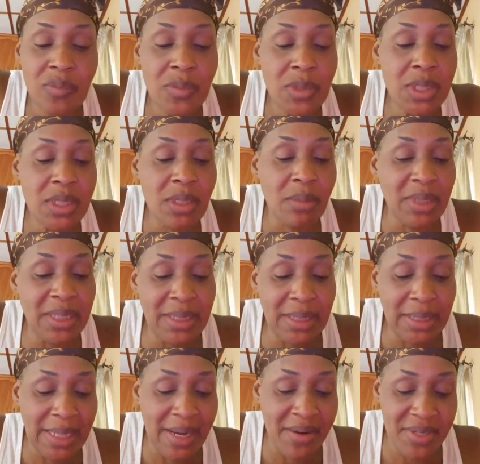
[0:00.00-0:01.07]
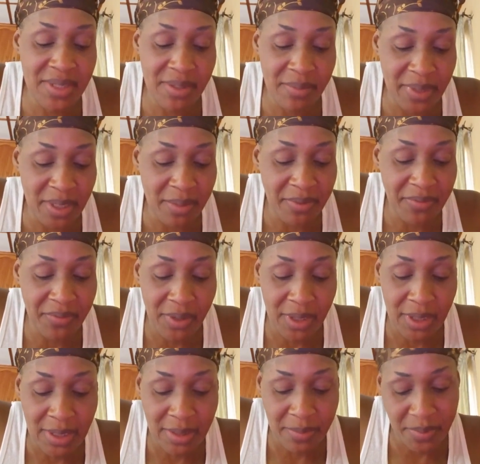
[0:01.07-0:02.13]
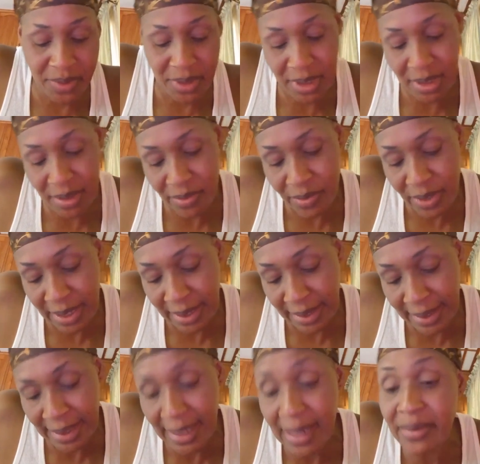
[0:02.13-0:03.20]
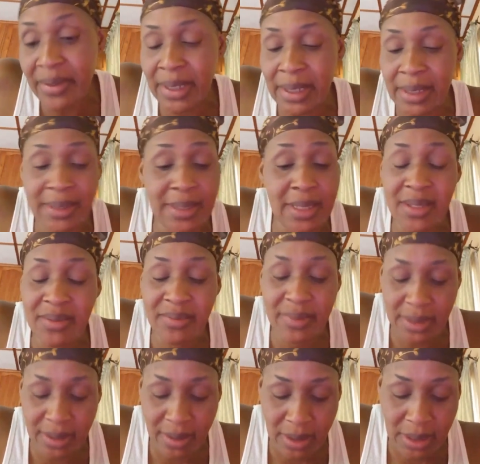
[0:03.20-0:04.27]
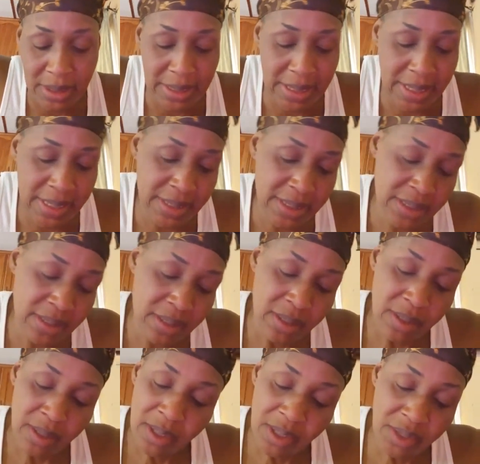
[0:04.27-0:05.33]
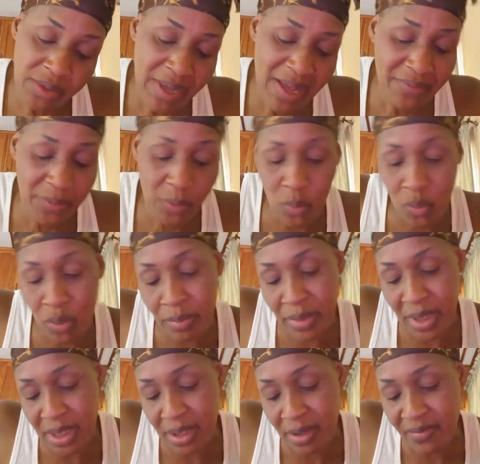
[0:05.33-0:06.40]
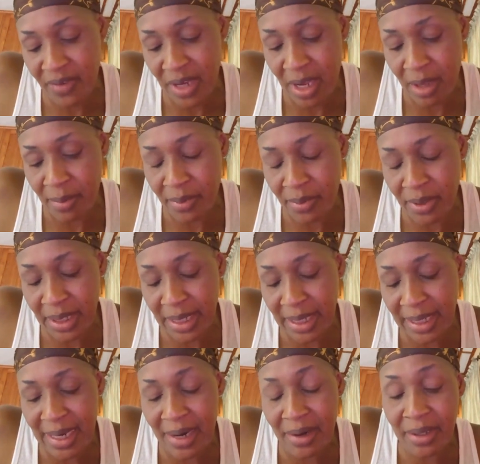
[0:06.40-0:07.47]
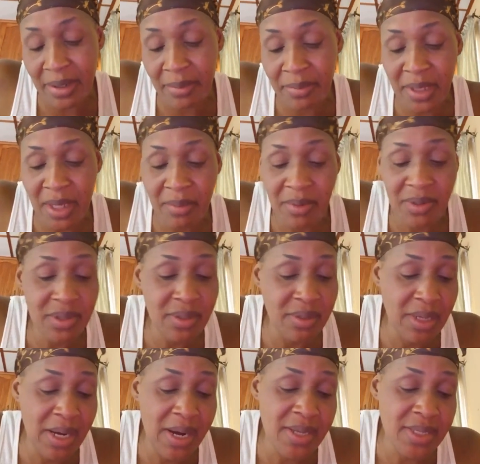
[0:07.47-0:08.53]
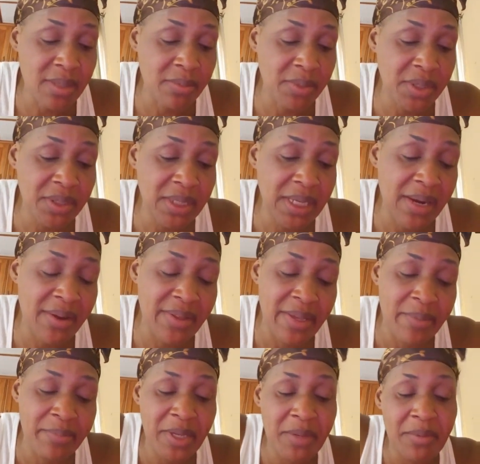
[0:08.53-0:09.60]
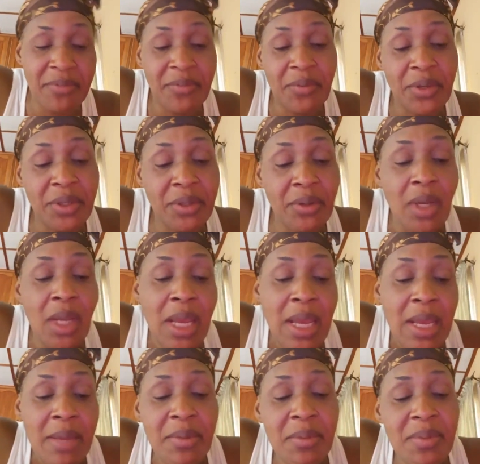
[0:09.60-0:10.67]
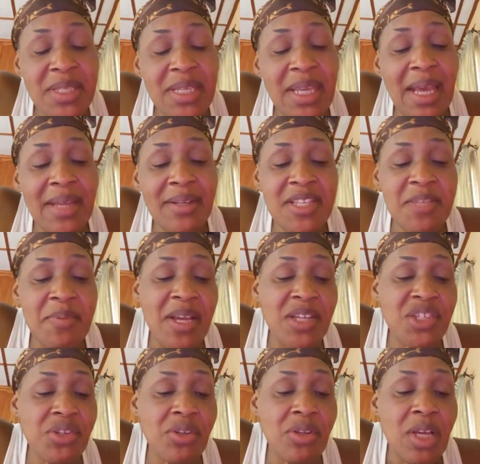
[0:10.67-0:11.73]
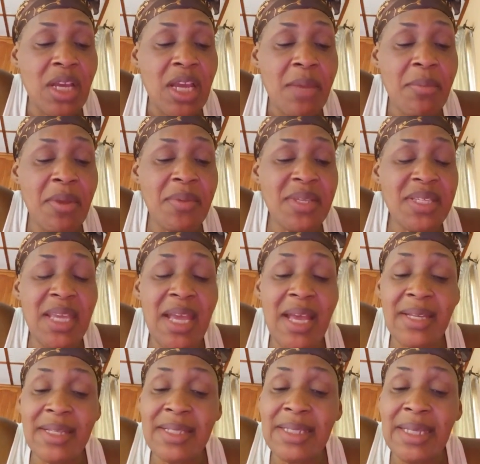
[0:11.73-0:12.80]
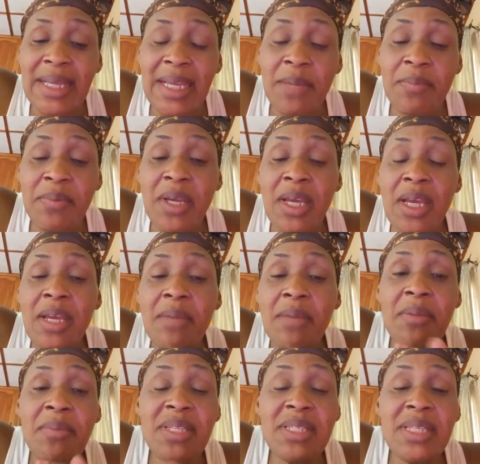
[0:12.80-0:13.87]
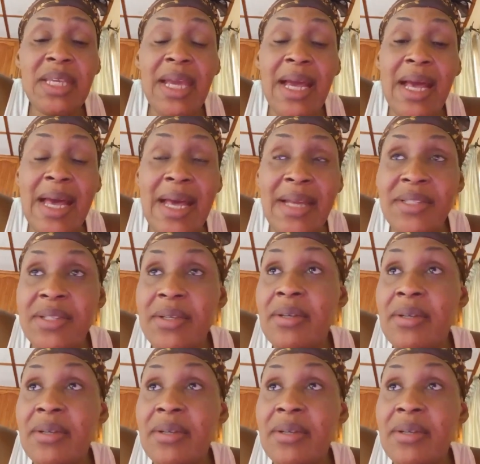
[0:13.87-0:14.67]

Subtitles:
Somebody that carries a baby for another person who can't carry it. That's really all it is. You have a womb, it's not viable, it can't carry a baby, so you hire somebody to carry that baby for you. BBC had a special, BBC had a tape, BBC had